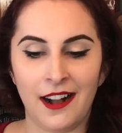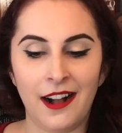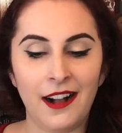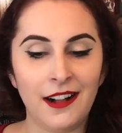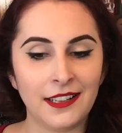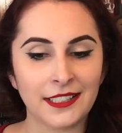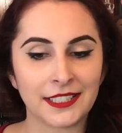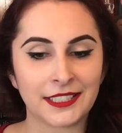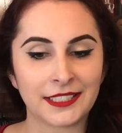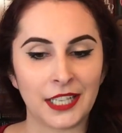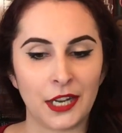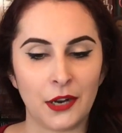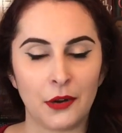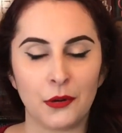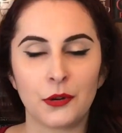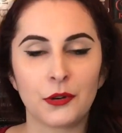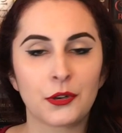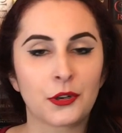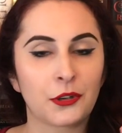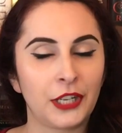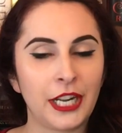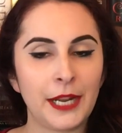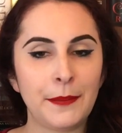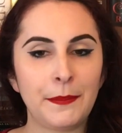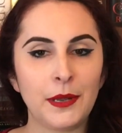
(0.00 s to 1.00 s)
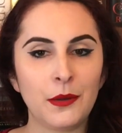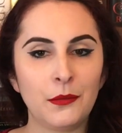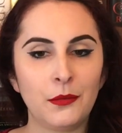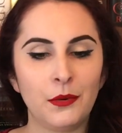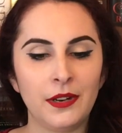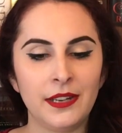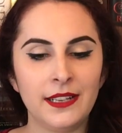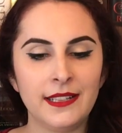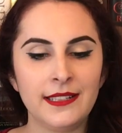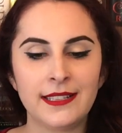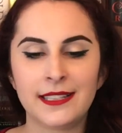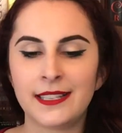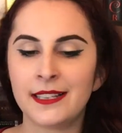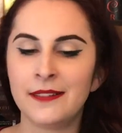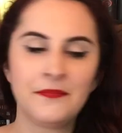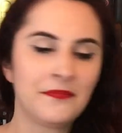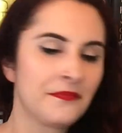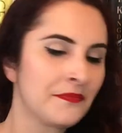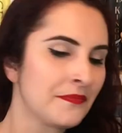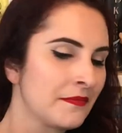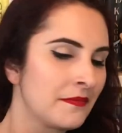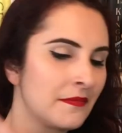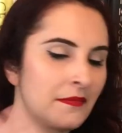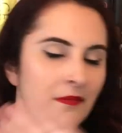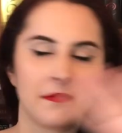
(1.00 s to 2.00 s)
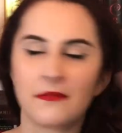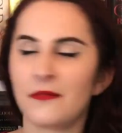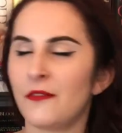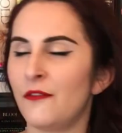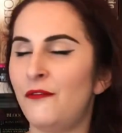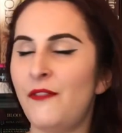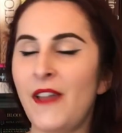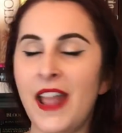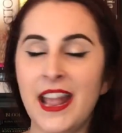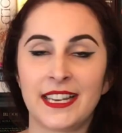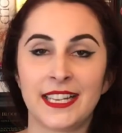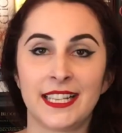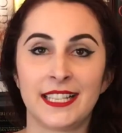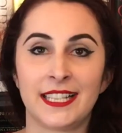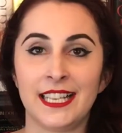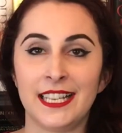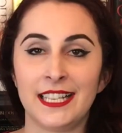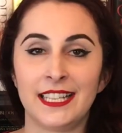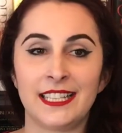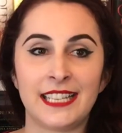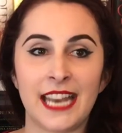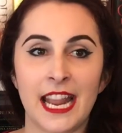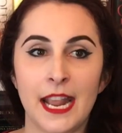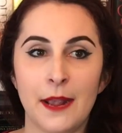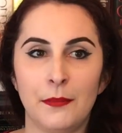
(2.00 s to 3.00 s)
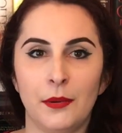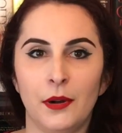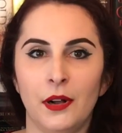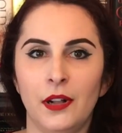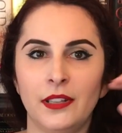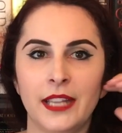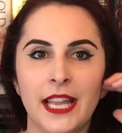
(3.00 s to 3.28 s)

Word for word: Also, creepy woods, fantasy staple.